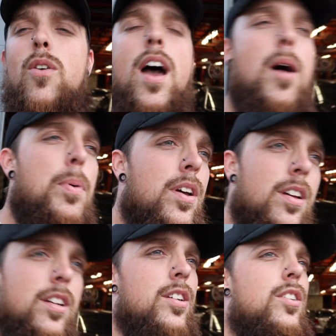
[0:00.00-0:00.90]
Wrap.
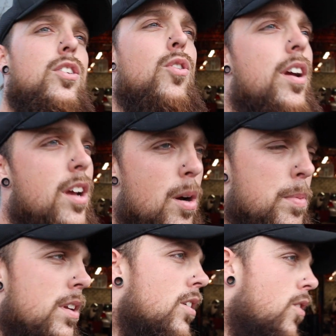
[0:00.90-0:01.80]
Great
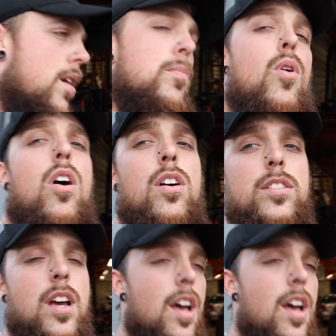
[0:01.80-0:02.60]
company, great products.